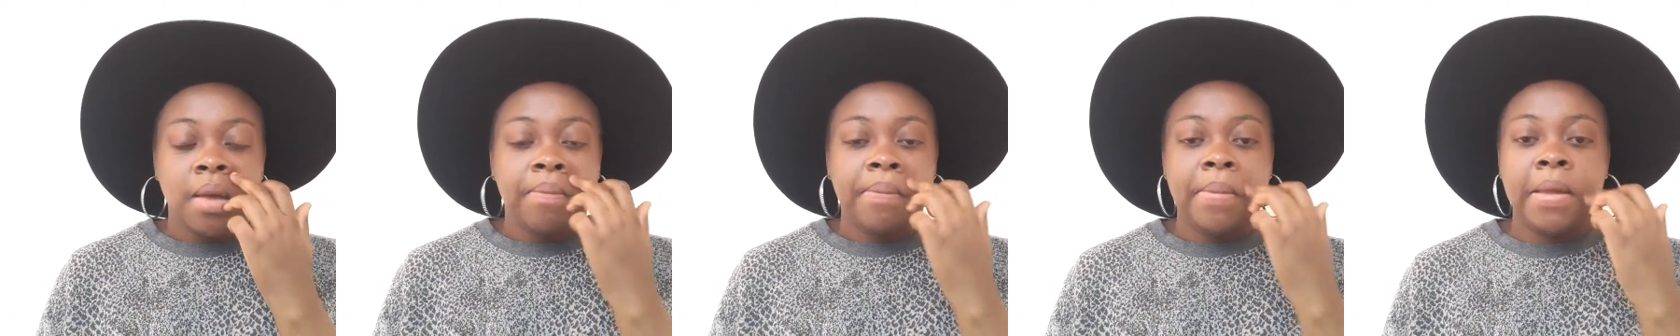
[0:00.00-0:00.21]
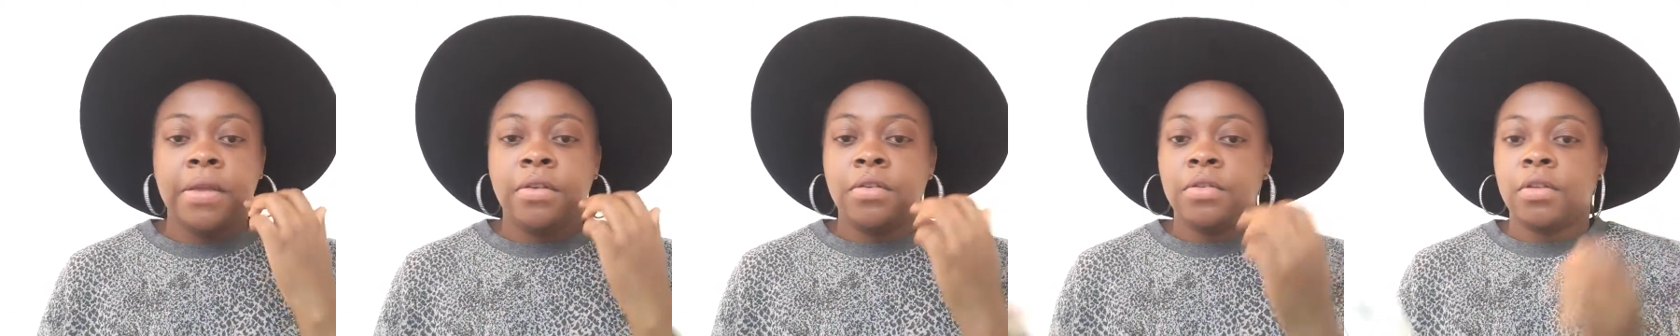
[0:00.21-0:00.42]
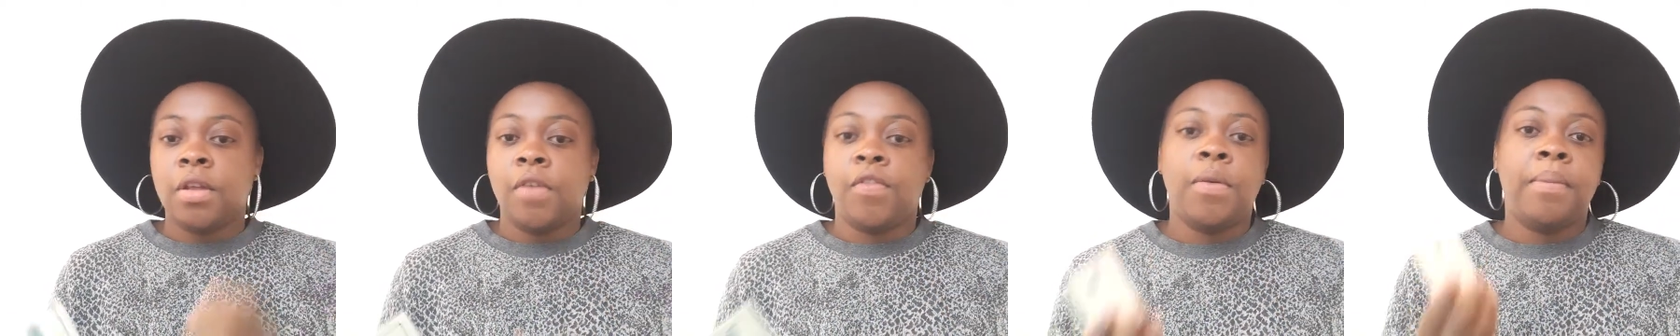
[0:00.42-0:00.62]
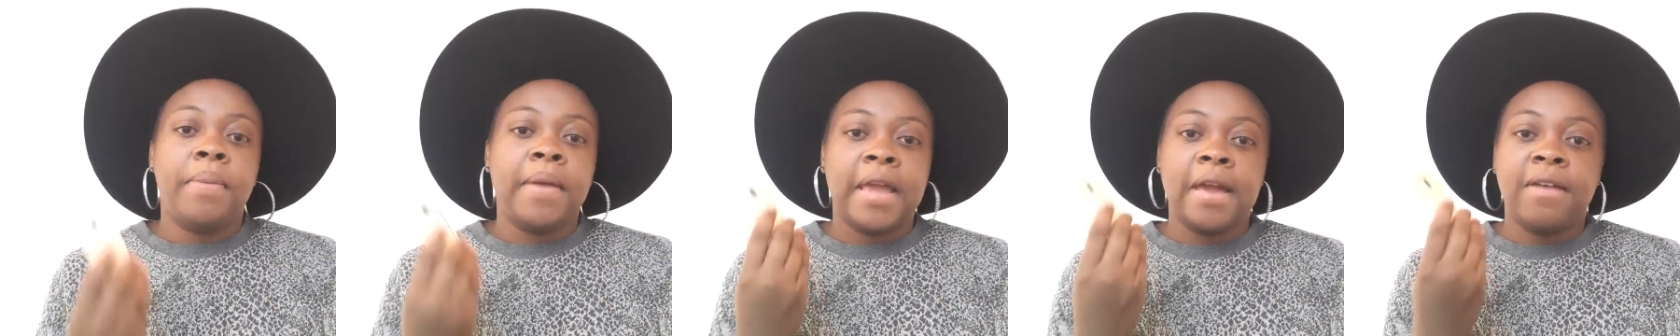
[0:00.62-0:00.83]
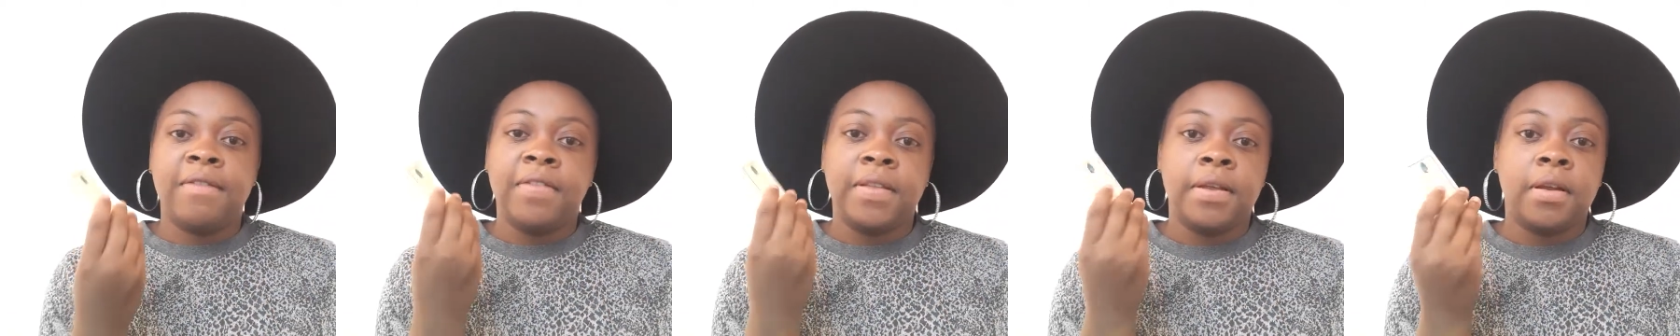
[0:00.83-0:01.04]
Make yourself a
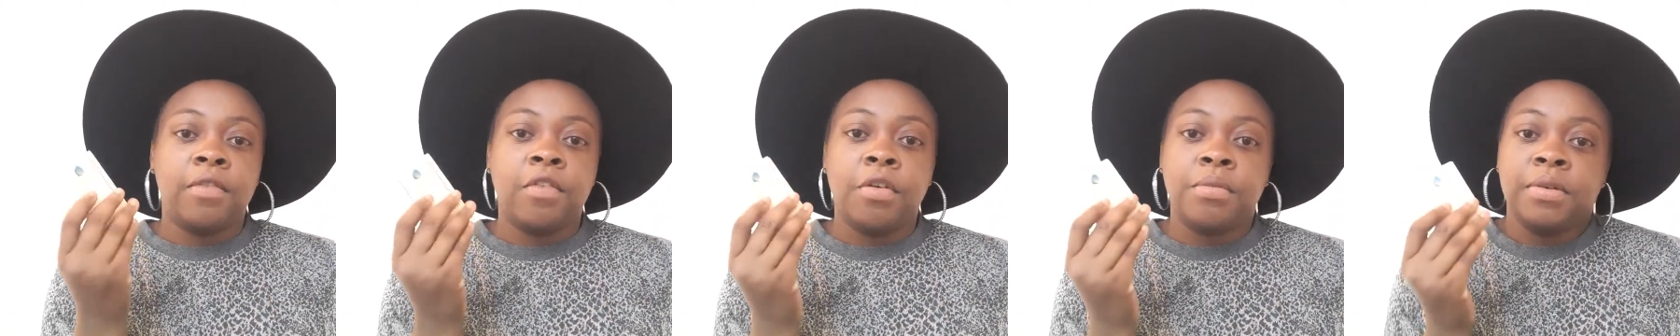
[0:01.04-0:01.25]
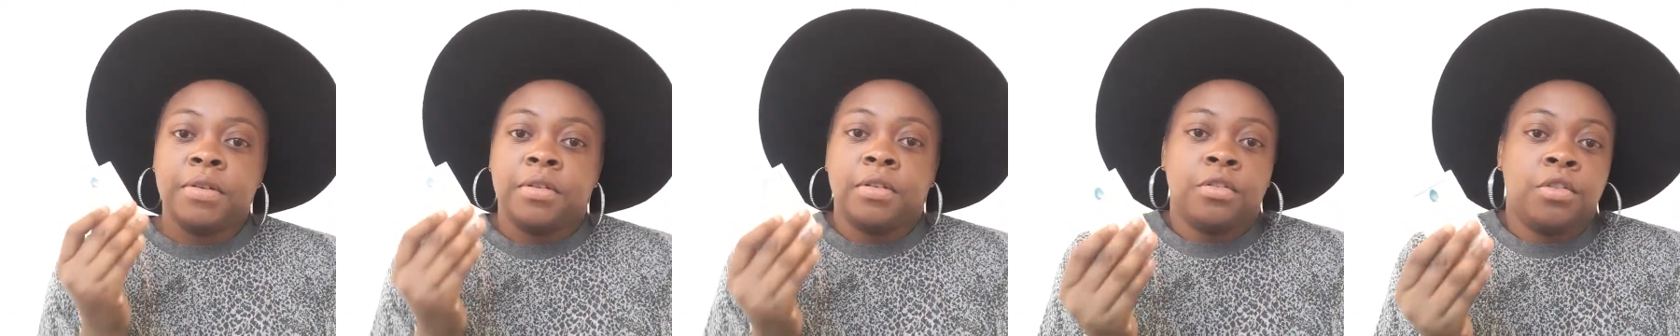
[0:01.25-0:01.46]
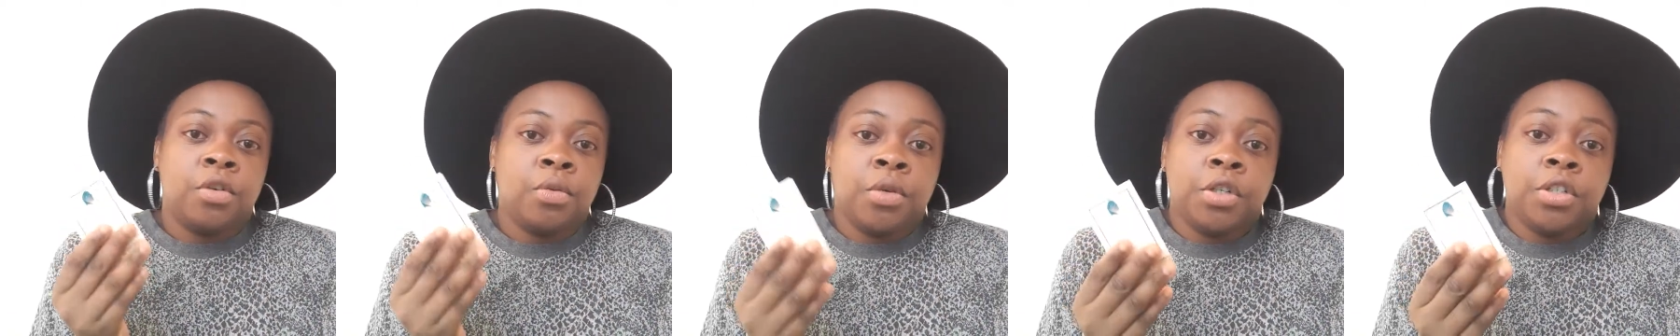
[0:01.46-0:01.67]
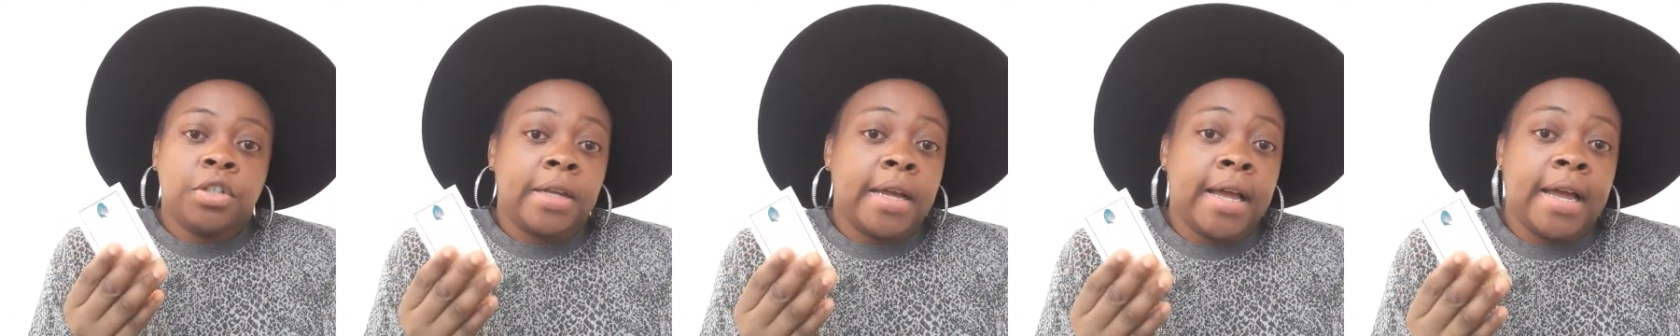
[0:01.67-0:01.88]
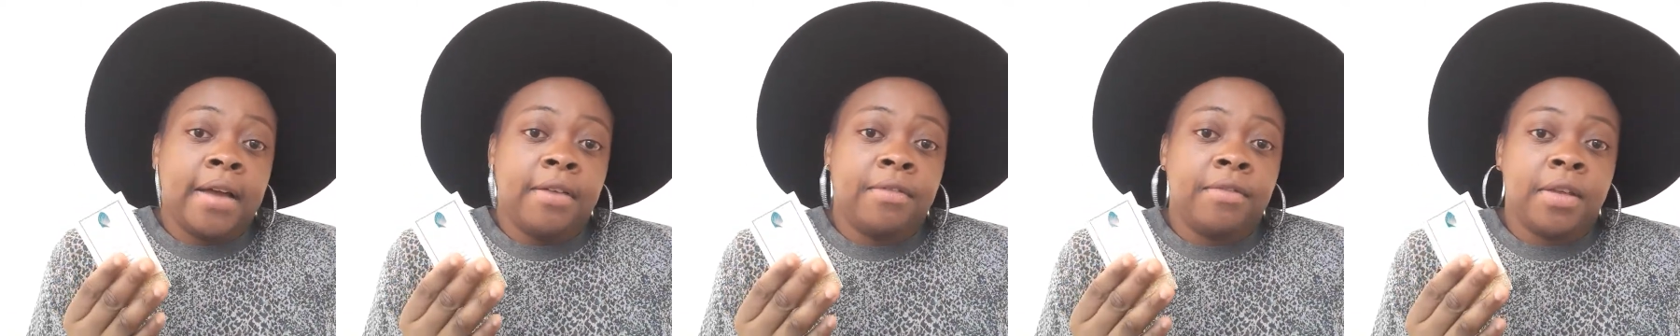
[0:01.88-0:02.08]
pamphlet of a business you wish to
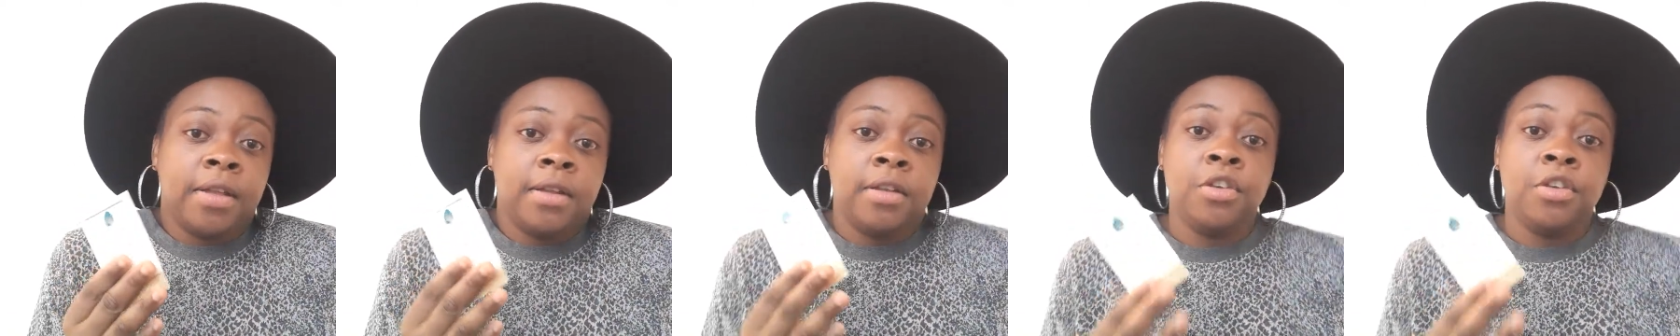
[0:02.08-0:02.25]
have